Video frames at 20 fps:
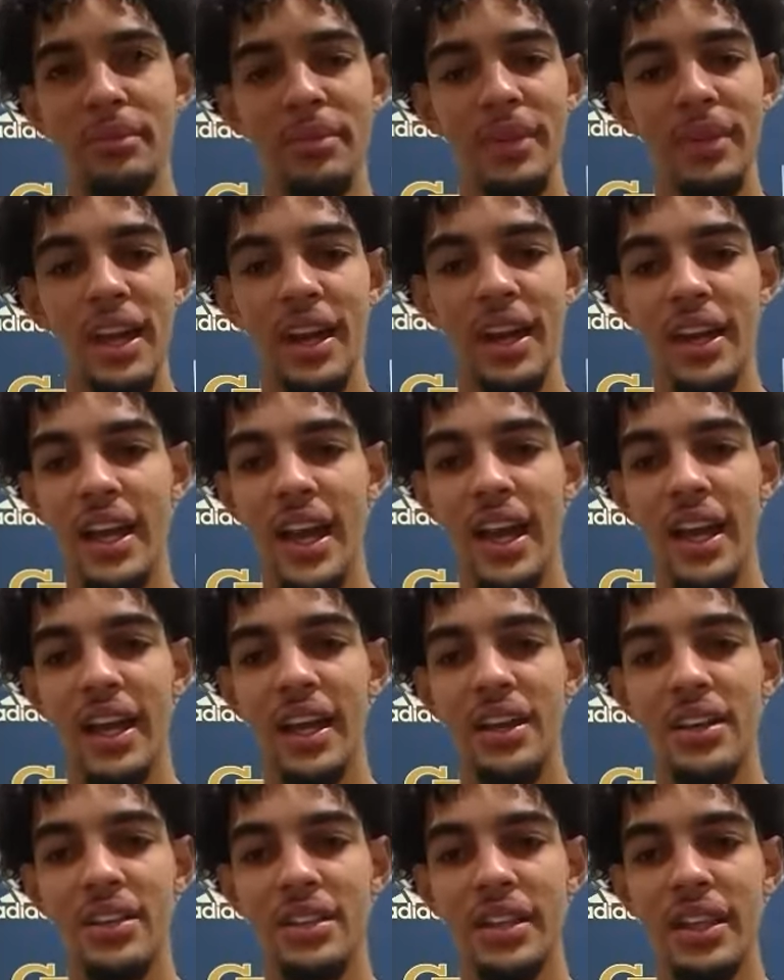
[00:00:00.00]
But I got to
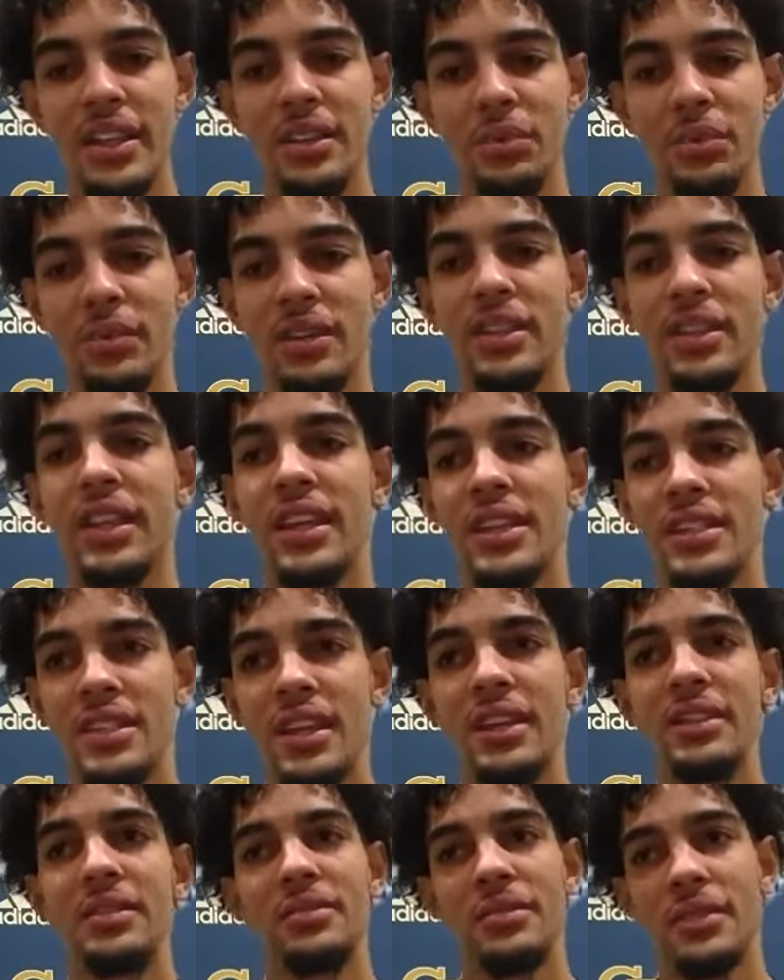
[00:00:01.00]
understand the things
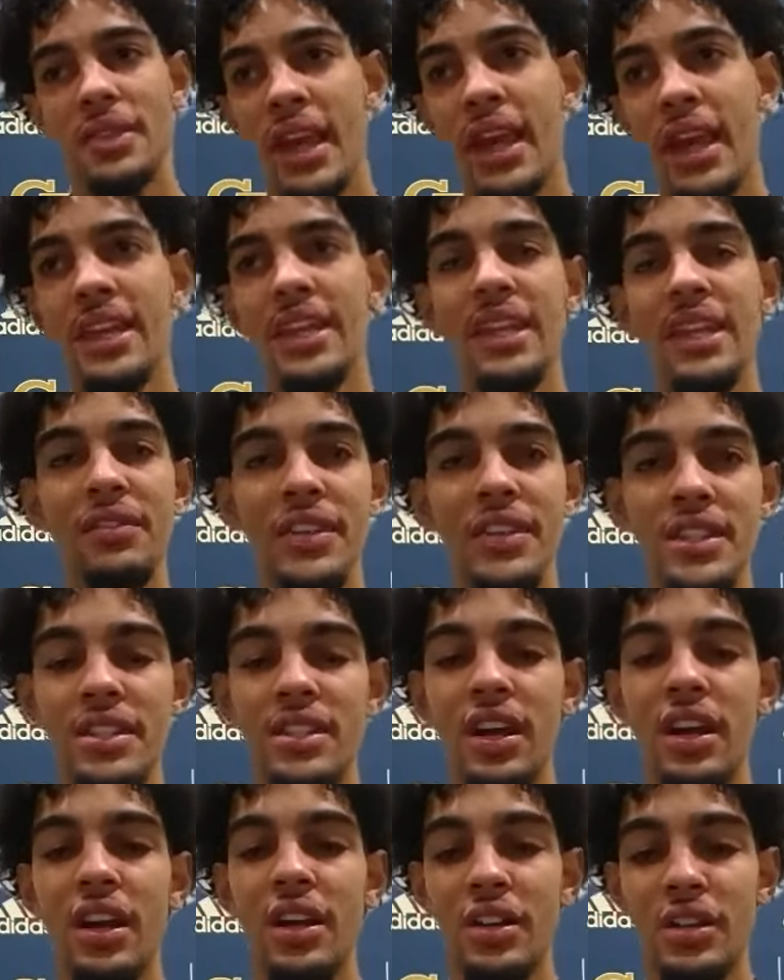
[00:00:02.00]
that defenses are
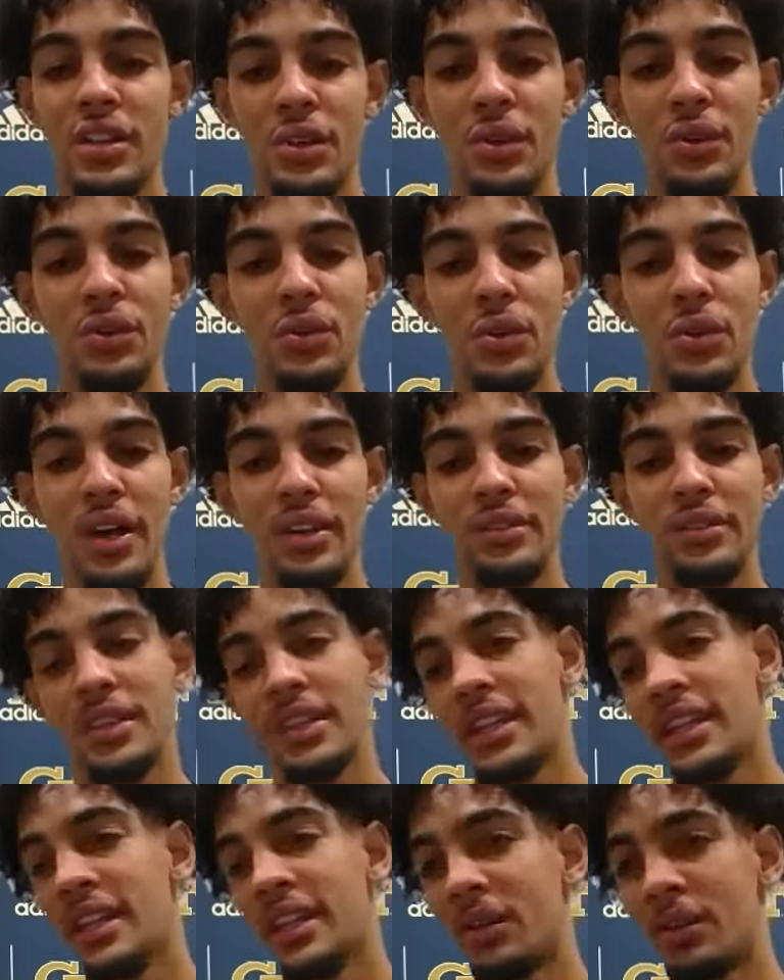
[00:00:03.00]
going to do throughout the
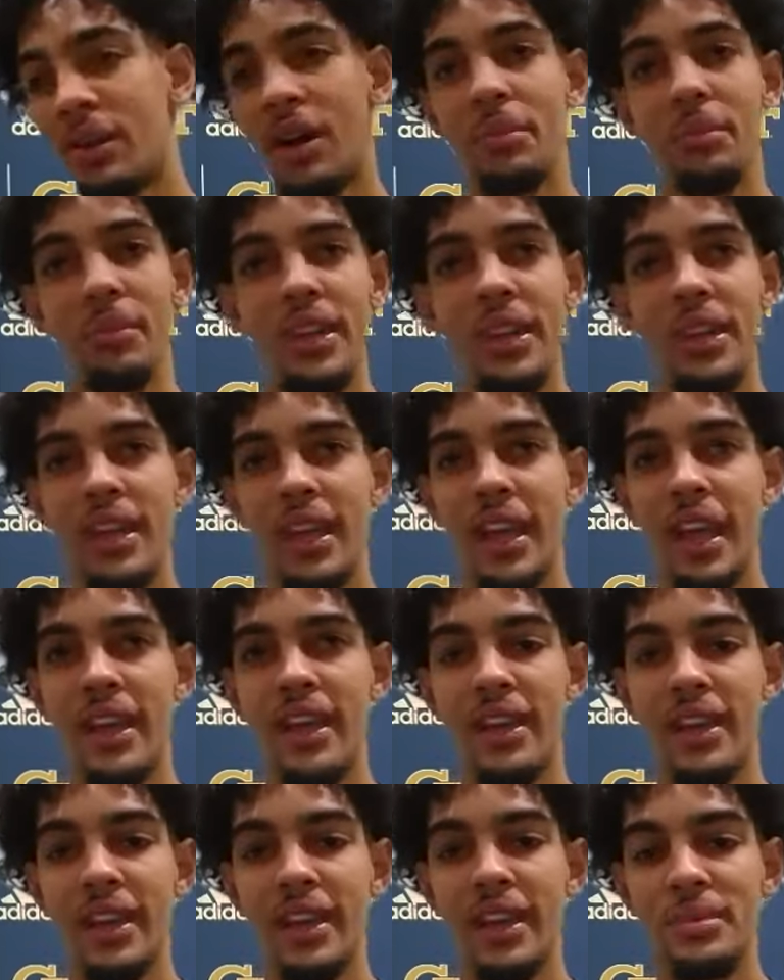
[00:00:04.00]
year on me. And
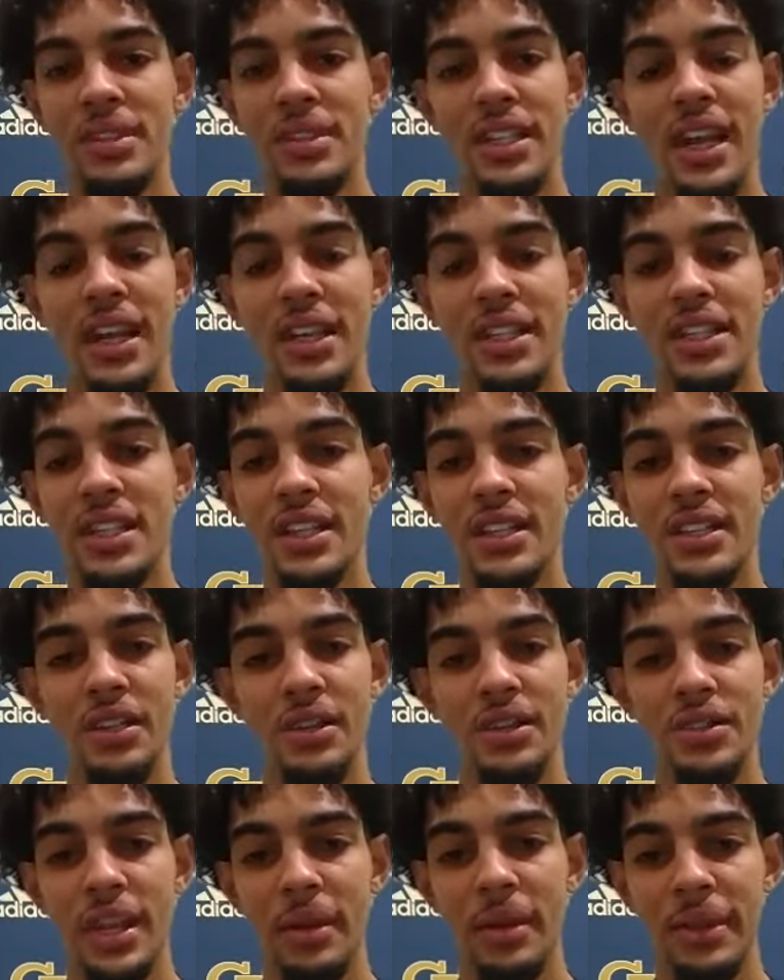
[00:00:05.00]
just got to adjust to
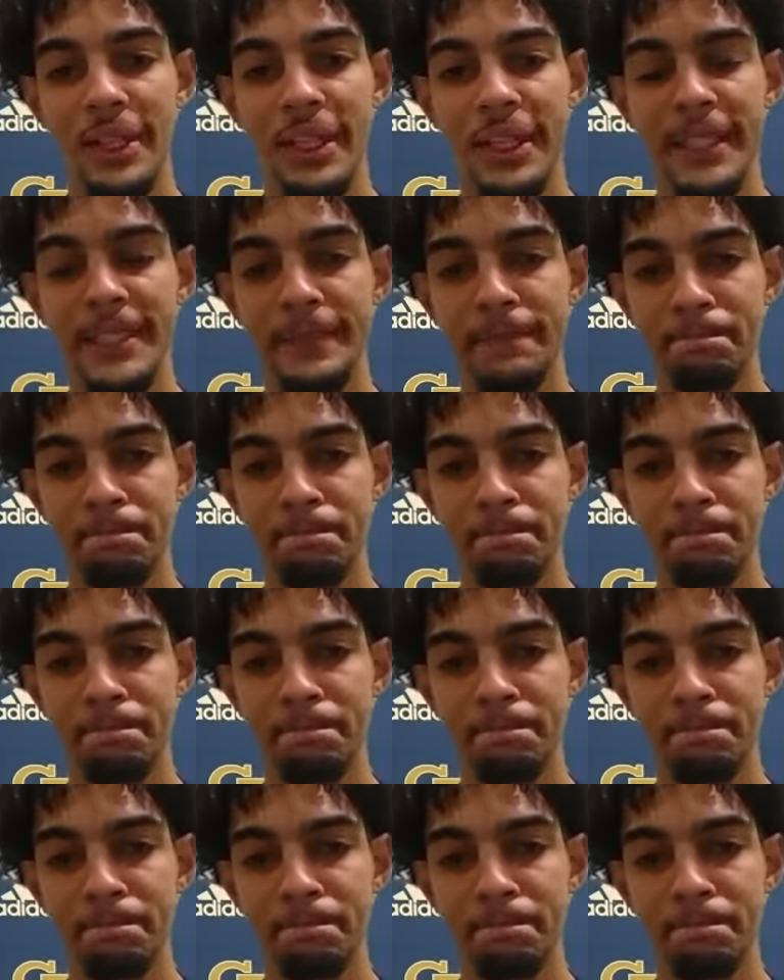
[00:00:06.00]
those type of things.